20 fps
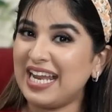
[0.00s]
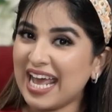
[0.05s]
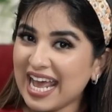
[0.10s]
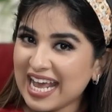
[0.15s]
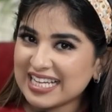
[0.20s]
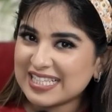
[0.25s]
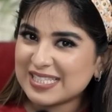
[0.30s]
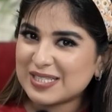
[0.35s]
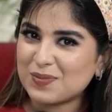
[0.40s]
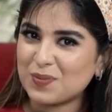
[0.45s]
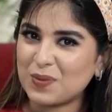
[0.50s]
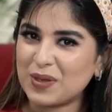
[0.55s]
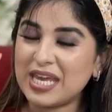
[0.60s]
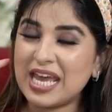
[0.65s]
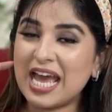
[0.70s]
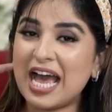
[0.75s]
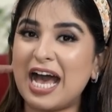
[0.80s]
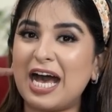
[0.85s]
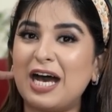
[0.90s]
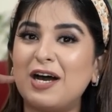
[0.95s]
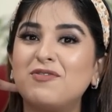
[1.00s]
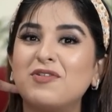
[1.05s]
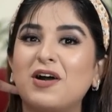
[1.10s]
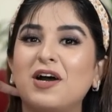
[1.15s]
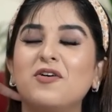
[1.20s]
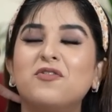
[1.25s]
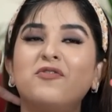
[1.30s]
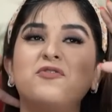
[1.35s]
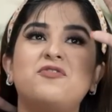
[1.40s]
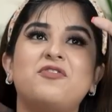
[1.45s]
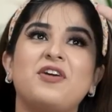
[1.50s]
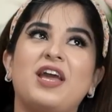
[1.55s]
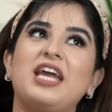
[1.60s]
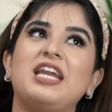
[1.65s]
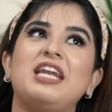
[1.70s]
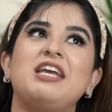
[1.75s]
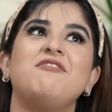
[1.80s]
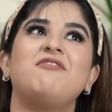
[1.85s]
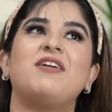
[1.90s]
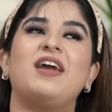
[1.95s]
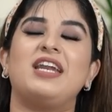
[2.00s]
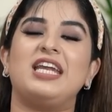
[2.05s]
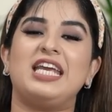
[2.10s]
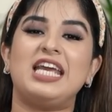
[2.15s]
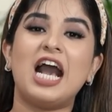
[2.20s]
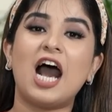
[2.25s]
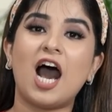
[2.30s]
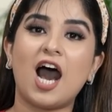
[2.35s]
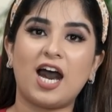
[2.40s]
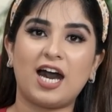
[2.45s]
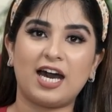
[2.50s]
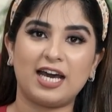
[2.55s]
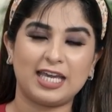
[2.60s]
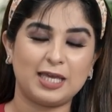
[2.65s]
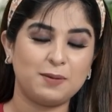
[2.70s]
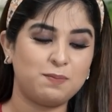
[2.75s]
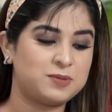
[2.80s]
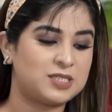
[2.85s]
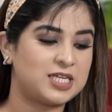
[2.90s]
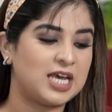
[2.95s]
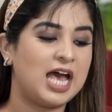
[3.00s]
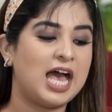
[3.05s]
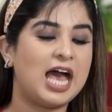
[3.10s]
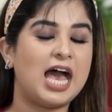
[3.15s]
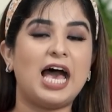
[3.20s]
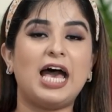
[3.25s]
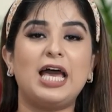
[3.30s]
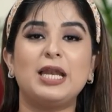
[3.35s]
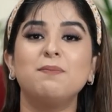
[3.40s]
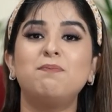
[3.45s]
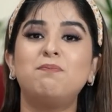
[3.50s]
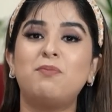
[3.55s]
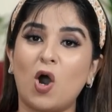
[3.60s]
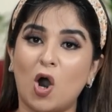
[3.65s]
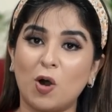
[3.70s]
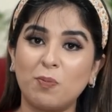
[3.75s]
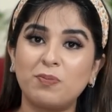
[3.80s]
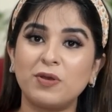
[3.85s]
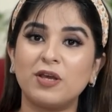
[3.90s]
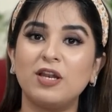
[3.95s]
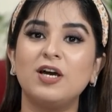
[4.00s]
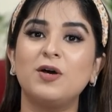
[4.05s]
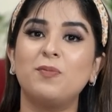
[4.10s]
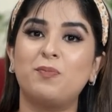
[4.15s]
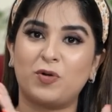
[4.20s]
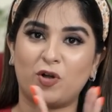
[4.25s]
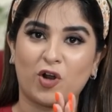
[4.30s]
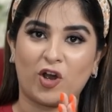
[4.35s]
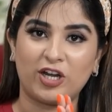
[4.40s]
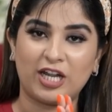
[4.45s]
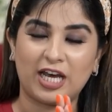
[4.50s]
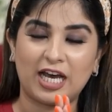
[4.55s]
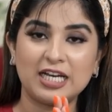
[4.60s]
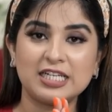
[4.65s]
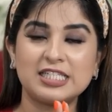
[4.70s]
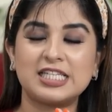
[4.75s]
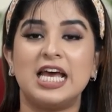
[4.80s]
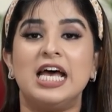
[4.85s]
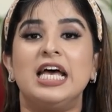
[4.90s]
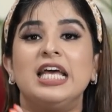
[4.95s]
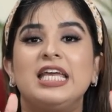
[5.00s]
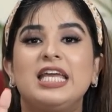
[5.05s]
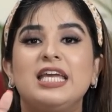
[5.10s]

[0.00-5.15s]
Next, we have a very, very hyped and popular product.